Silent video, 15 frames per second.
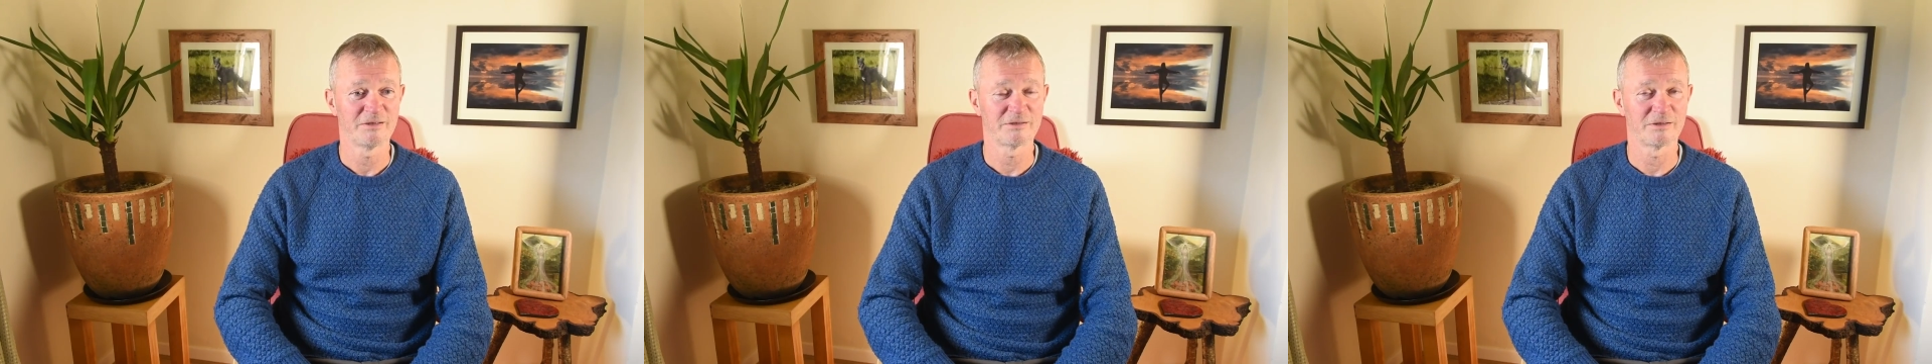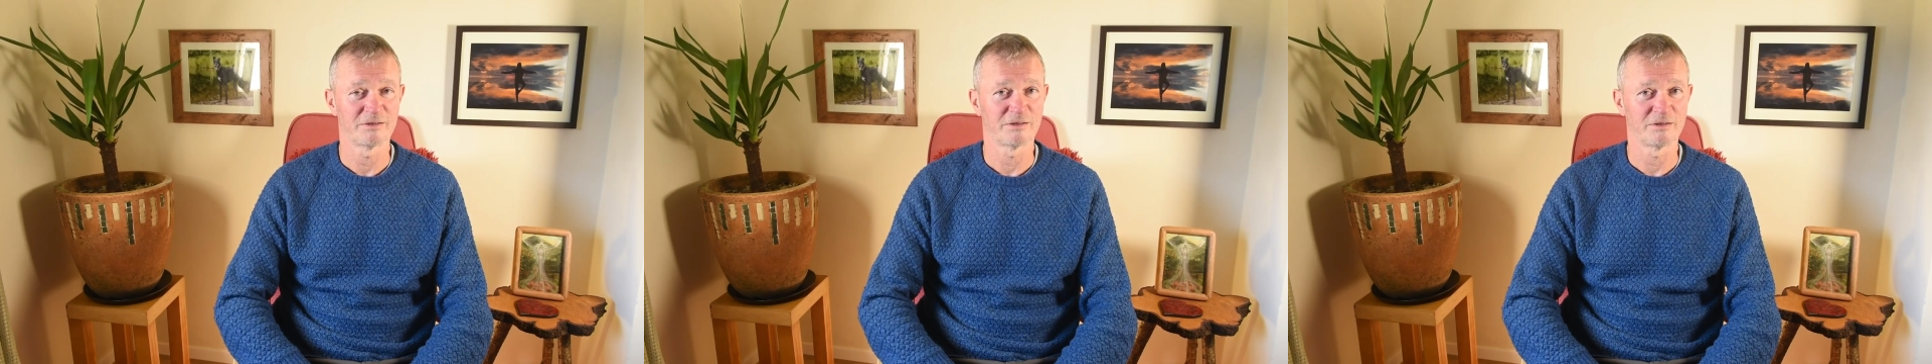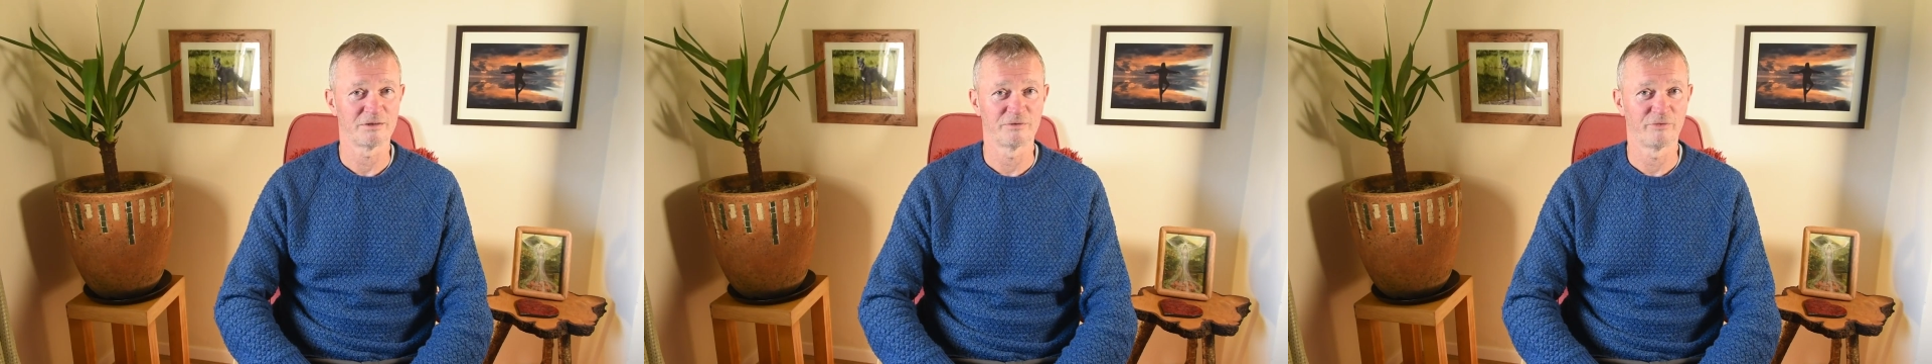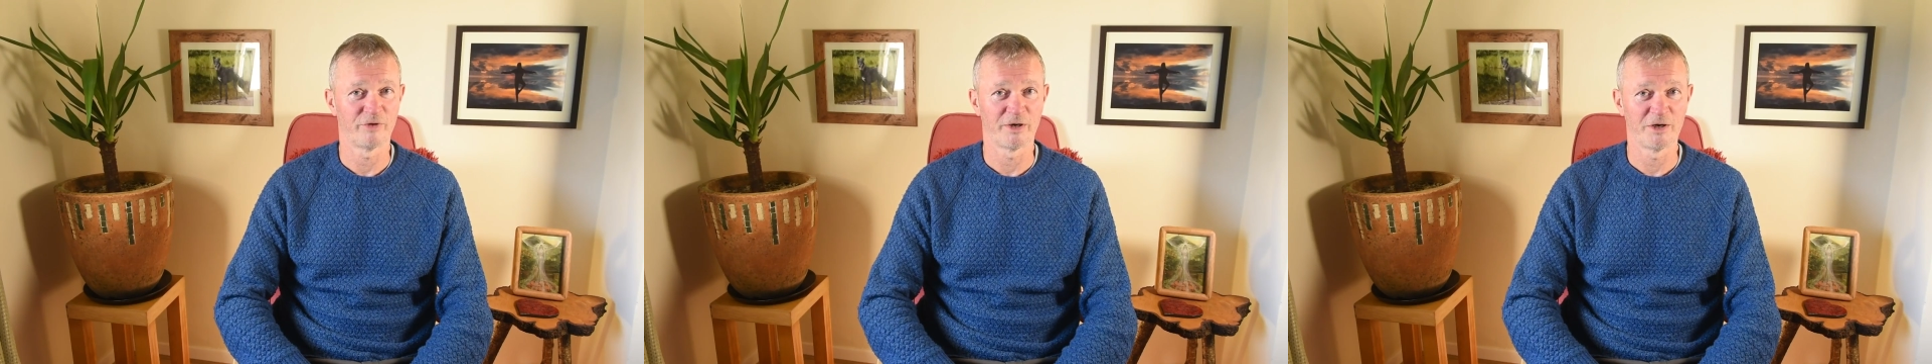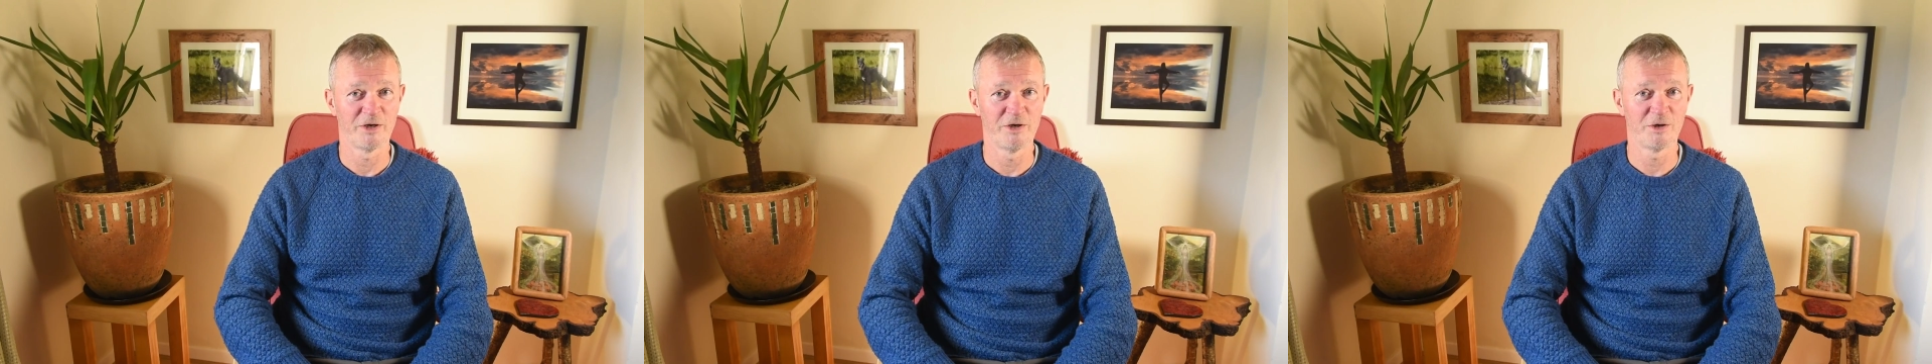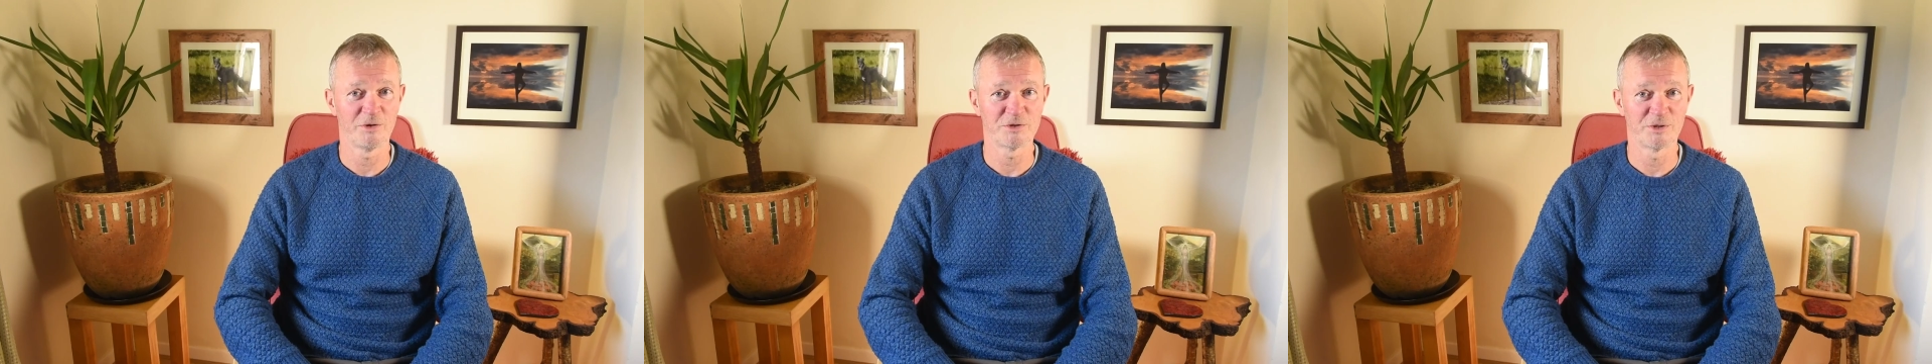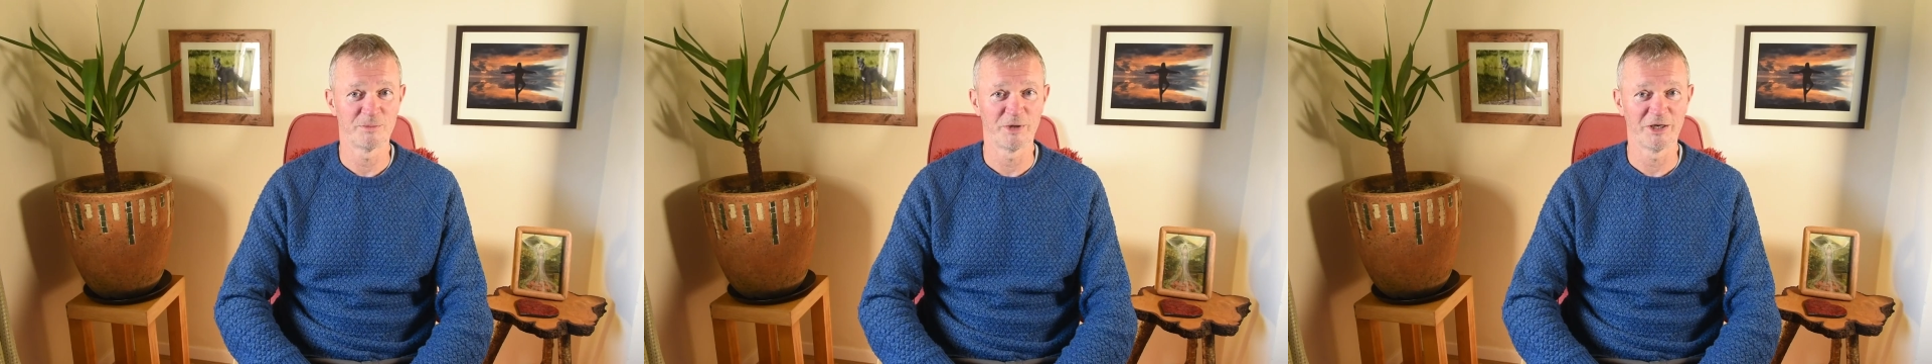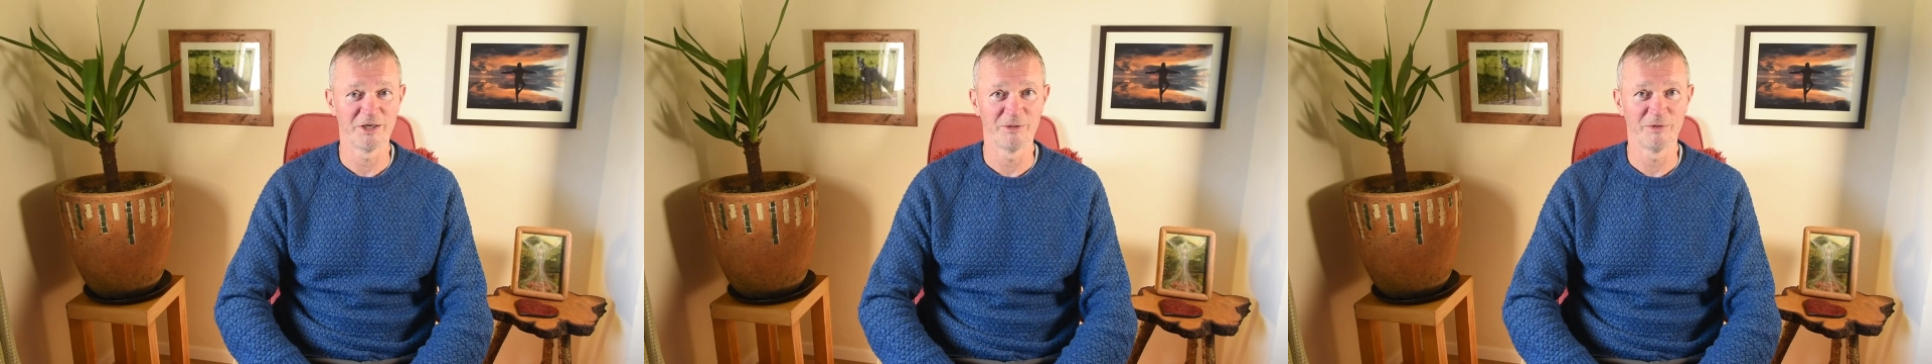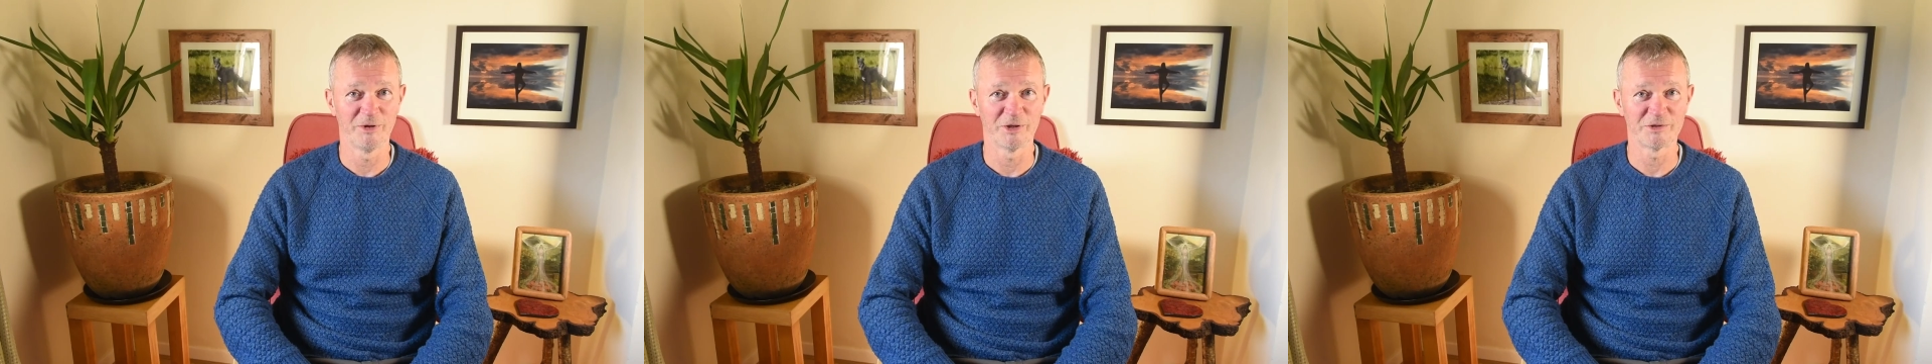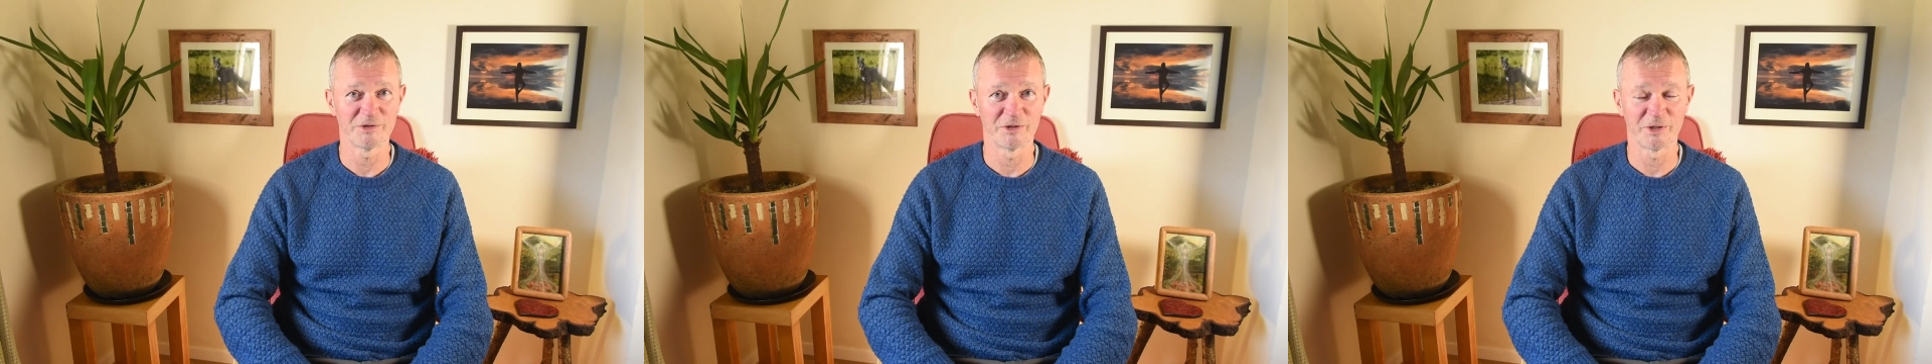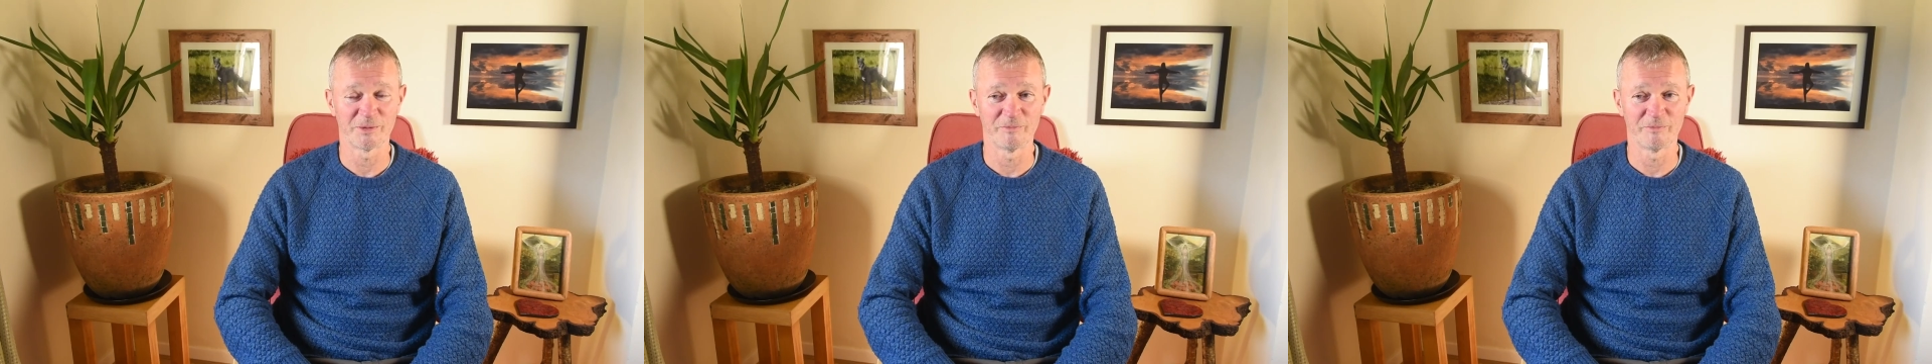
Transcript: all very new to me, but